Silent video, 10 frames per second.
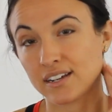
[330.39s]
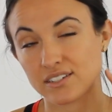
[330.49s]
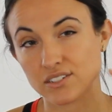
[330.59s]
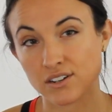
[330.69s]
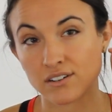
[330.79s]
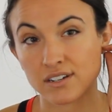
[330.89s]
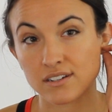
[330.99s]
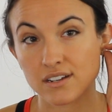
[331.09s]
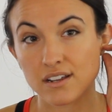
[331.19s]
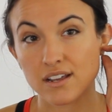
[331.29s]
I
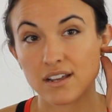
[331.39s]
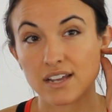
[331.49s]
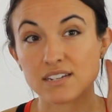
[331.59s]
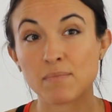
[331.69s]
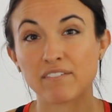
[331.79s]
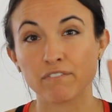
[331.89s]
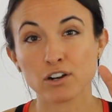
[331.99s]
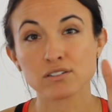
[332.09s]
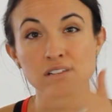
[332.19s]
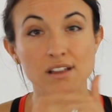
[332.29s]
did my
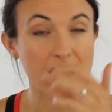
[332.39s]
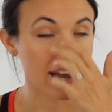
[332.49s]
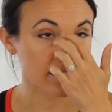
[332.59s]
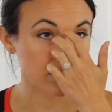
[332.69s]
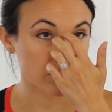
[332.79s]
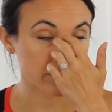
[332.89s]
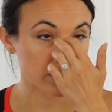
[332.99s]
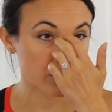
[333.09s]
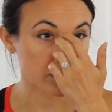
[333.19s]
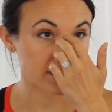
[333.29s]
first class over in
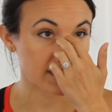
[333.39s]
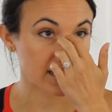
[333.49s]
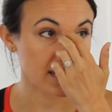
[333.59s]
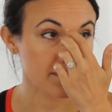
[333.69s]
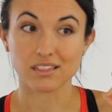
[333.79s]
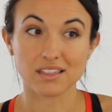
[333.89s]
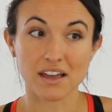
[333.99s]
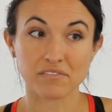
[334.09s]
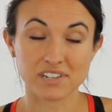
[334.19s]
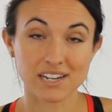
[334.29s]
New York City,
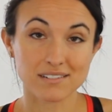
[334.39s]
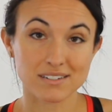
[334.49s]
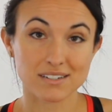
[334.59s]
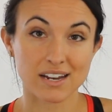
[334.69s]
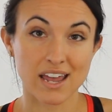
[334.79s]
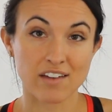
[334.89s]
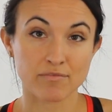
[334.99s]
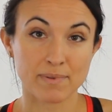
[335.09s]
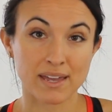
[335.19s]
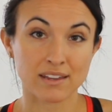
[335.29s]
loved it, and
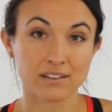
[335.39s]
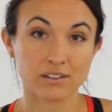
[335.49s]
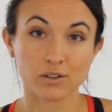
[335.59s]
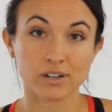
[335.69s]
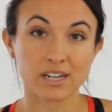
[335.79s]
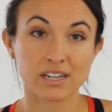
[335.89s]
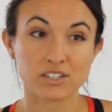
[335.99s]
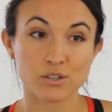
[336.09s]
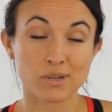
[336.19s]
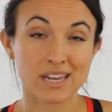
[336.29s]
have been learning
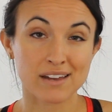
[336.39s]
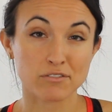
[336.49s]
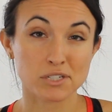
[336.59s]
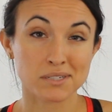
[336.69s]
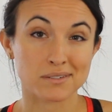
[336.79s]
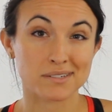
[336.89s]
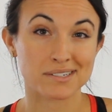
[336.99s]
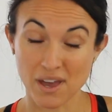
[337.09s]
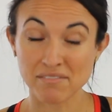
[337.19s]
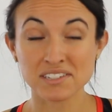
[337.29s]
and doing it ever since.
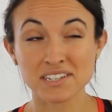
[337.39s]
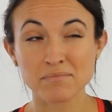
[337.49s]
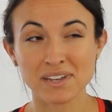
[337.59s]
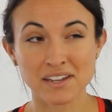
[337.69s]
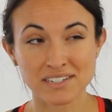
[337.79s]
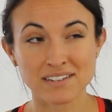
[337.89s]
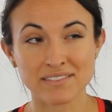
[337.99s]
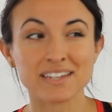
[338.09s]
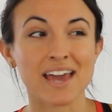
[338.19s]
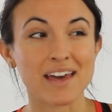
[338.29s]
You haven't seen me on
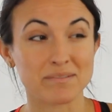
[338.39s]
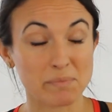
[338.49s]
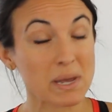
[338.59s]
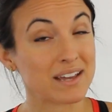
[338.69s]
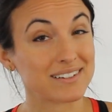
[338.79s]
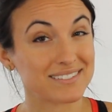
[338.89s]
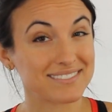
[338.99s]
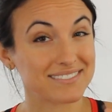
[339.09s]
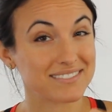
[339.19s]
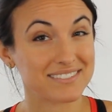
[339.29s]
TV yet, but
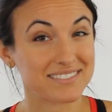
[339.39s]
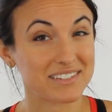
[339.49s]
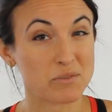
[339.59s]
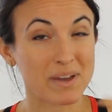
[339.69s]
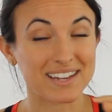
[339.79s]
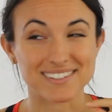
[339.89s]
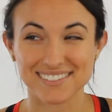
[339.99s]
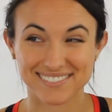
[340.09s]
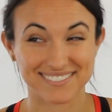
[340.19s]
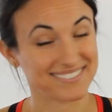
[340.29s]
you might,
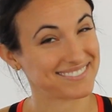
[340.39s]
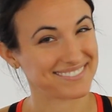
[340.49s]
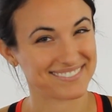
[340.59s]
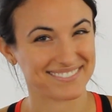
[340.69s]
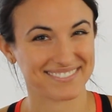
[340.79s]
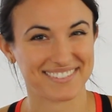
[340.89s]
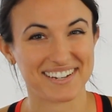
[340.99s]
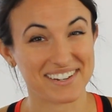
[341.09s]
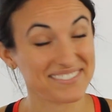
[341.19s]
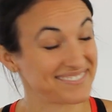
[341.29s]
you
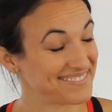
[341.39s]
know?